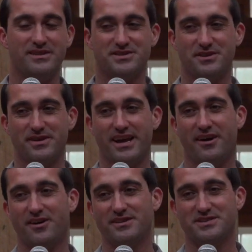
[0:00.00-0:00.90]
So
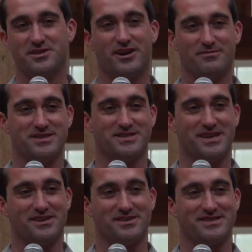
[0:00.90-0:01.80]
all these carbon
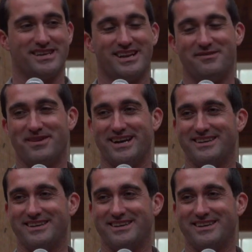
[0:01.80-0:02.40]
cycles, and I,